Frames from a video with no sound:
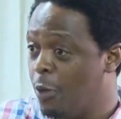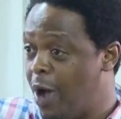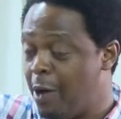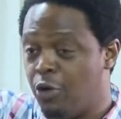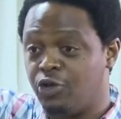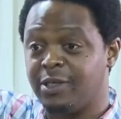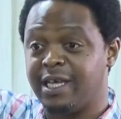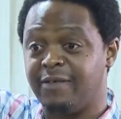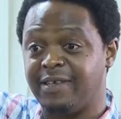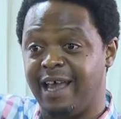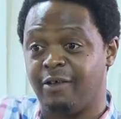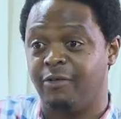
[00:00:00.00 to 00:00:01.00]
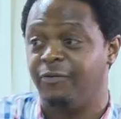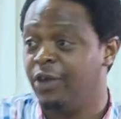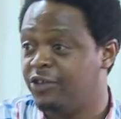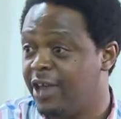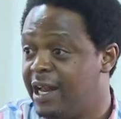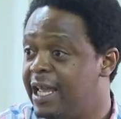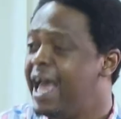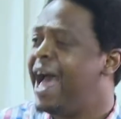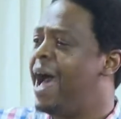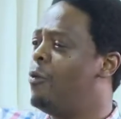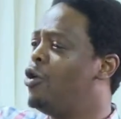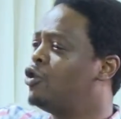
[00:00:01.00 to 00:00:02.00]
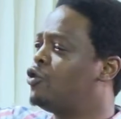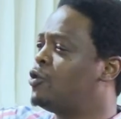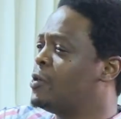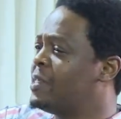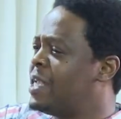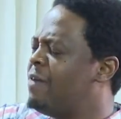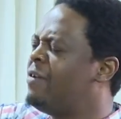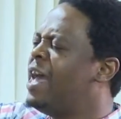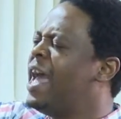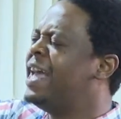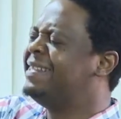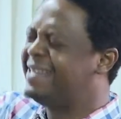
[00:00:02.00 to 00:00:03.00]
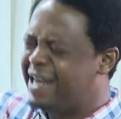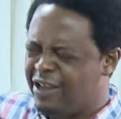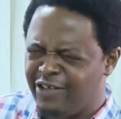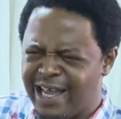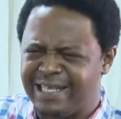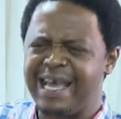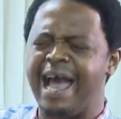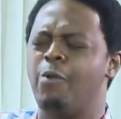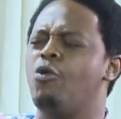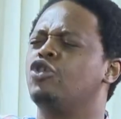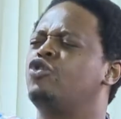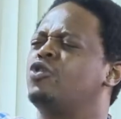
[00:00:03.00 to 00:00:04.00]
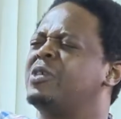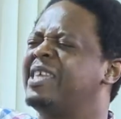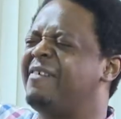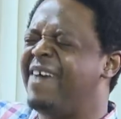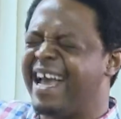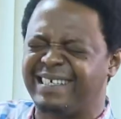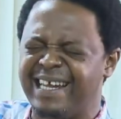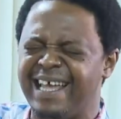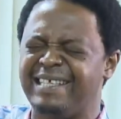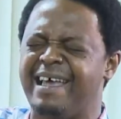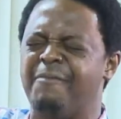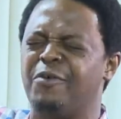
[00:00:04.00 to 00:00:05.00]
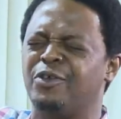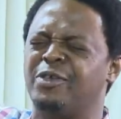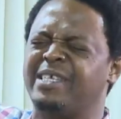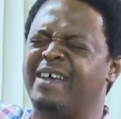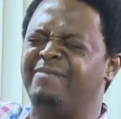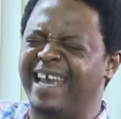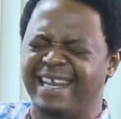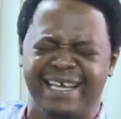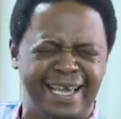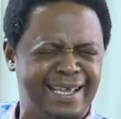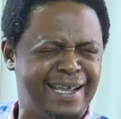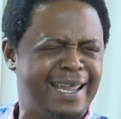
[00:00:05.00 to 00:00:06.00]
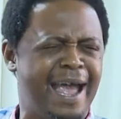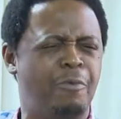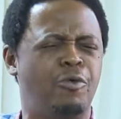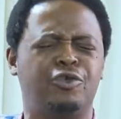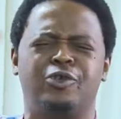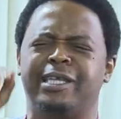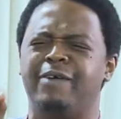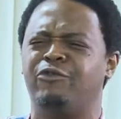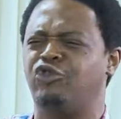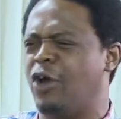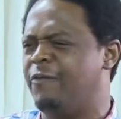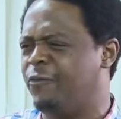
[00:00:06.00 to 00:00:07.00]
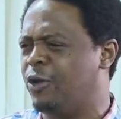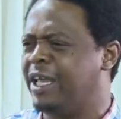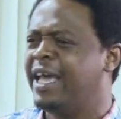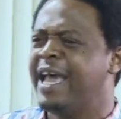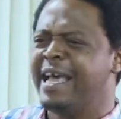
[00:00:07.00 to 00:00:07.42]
I want you to serve sacrificially. I want you to serve diligently. I want you to serve excellently. I want you to serve dedicatedly. I want you to serve joyfully.